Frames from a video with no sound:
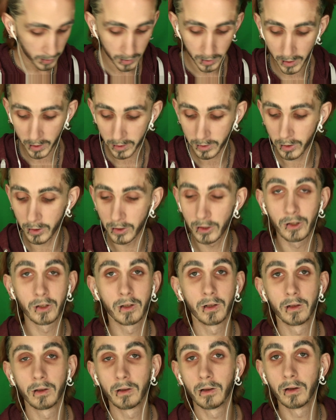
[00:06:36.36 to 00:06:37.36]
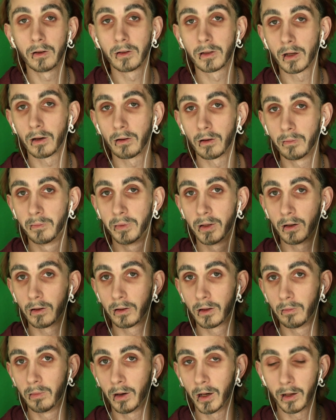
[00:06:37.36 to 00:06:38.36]
Let's just use our
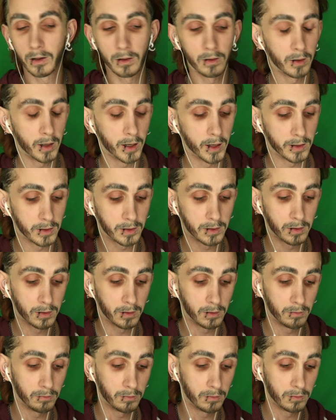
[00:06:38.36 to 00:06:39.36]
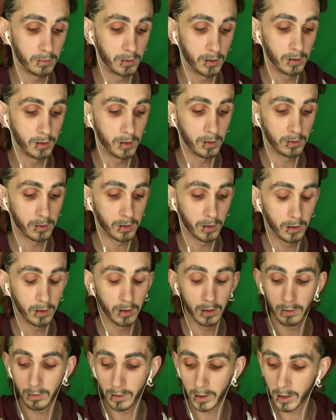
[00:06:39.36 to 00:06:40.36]
beauty blender as we usually
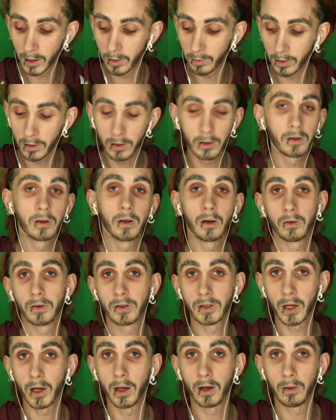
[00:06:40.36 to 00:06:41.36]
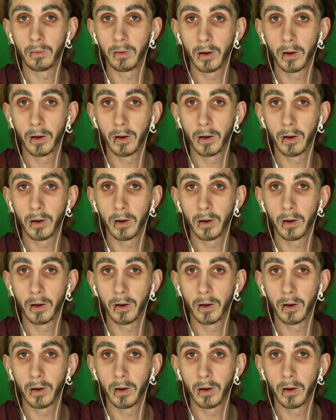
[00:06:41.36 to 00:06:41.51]
do. And I will not use any